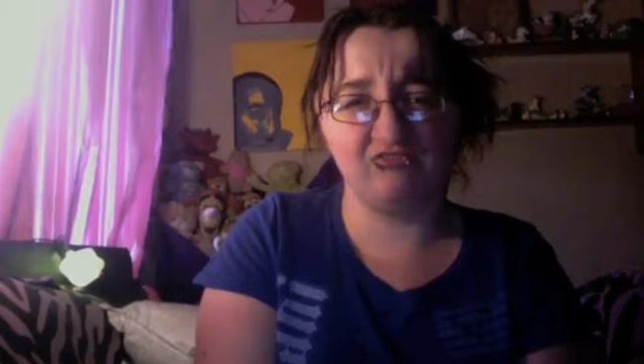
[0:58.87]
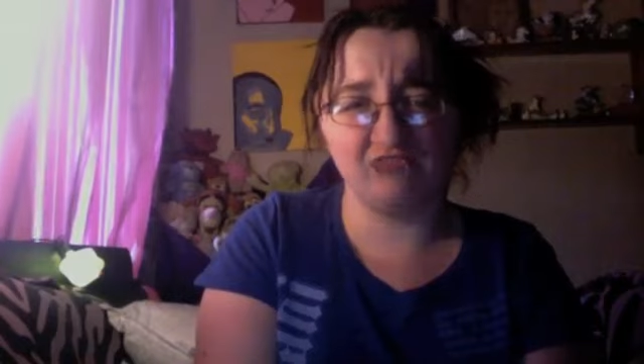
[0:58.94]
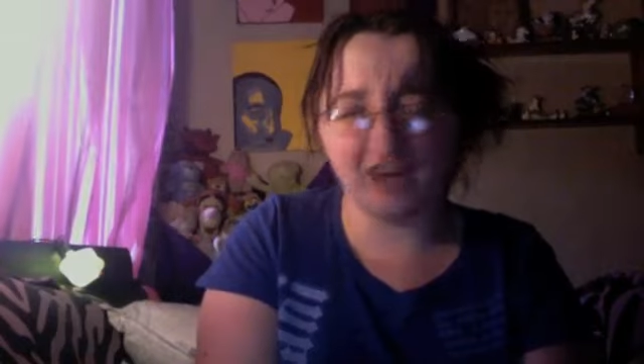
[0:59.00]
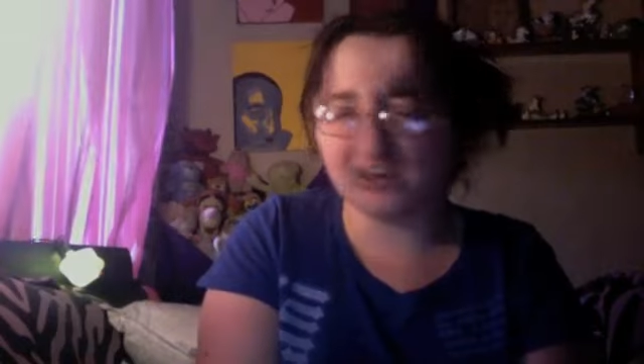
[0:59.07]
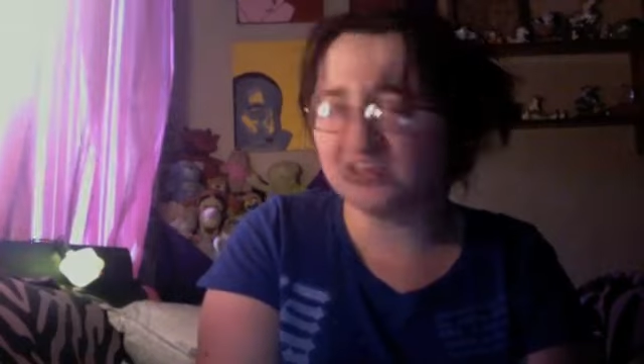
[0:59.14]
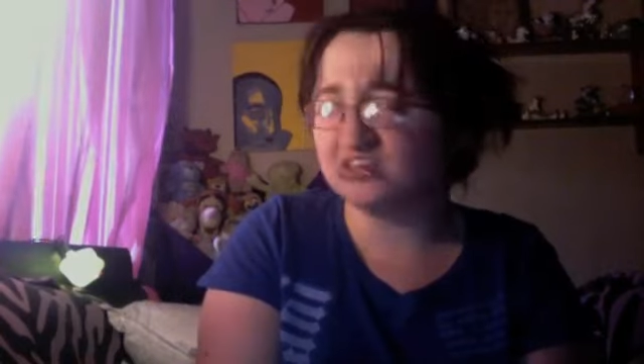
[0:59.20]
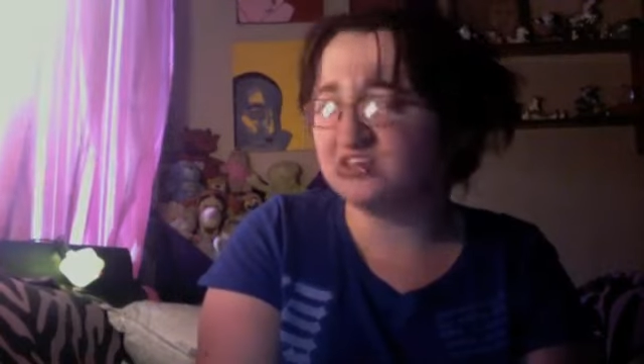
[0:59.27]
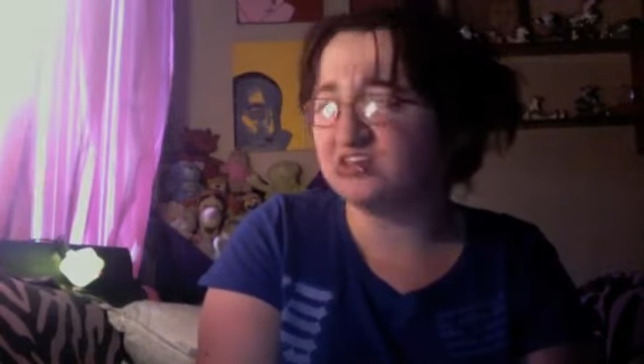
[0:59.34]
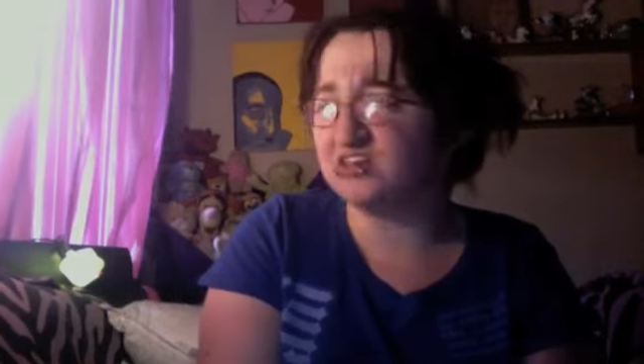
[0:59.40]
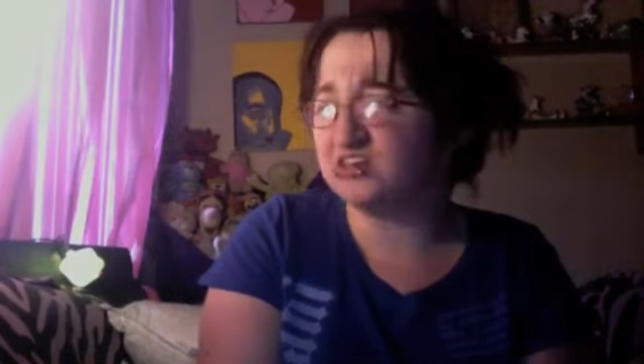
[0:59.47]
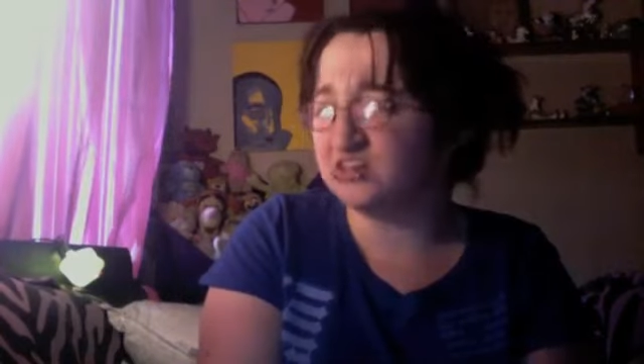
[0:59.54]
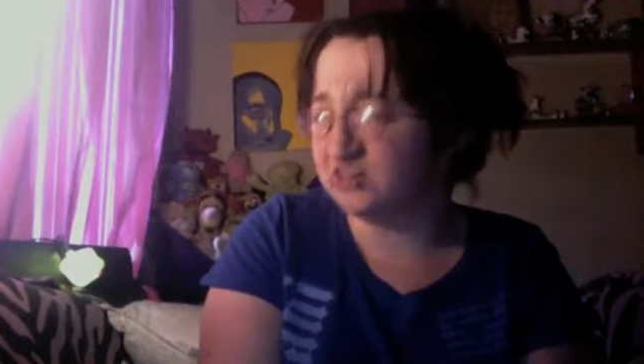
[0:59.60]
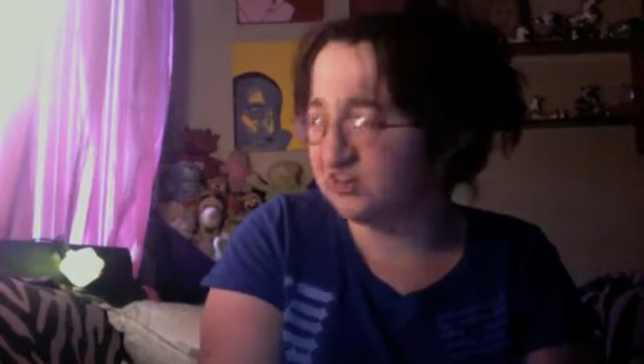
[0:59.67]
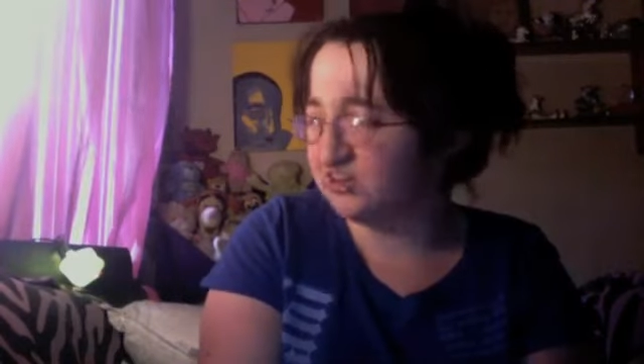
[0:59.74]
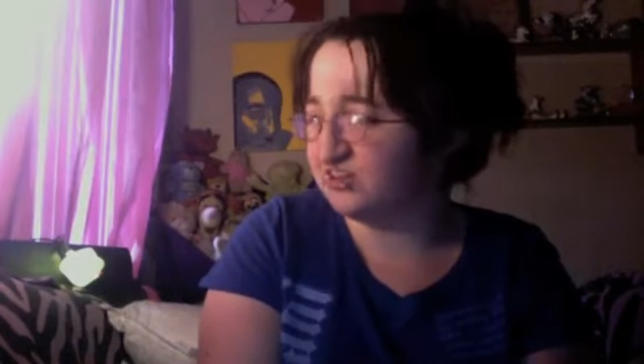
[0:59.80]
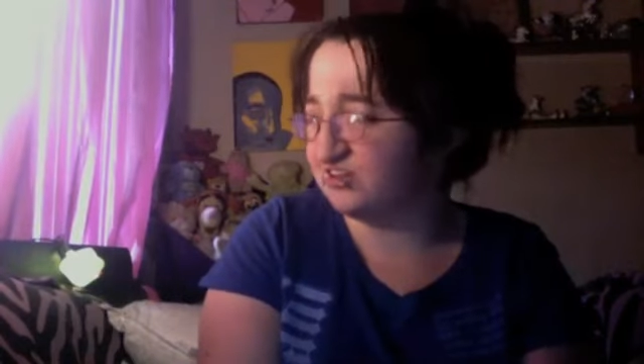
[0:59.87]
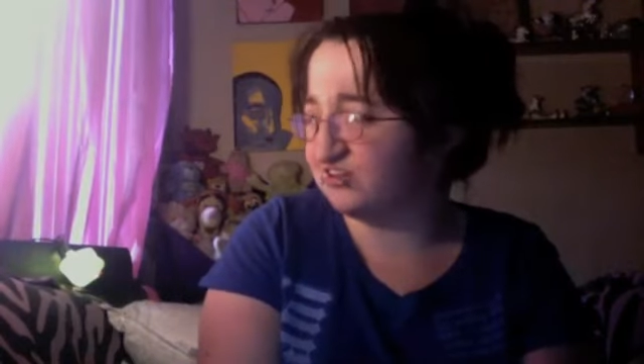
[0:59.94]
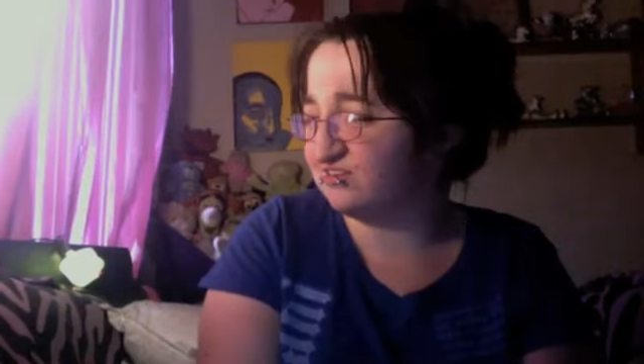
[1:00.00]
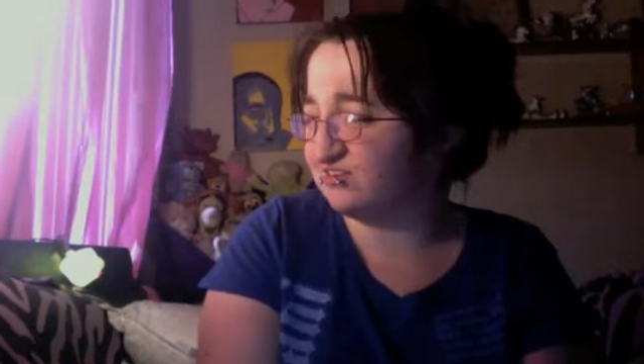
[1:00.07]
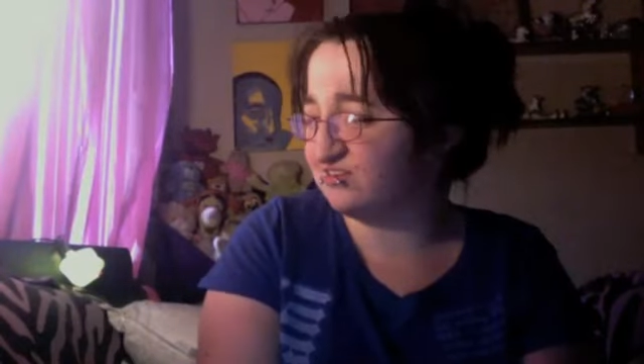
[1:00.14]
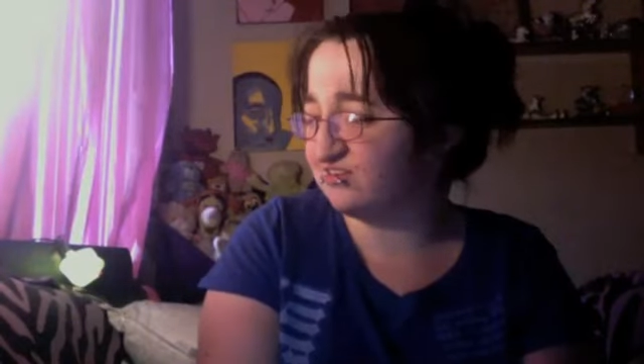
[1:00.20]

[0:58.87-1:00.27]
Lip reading: Fucking idiot.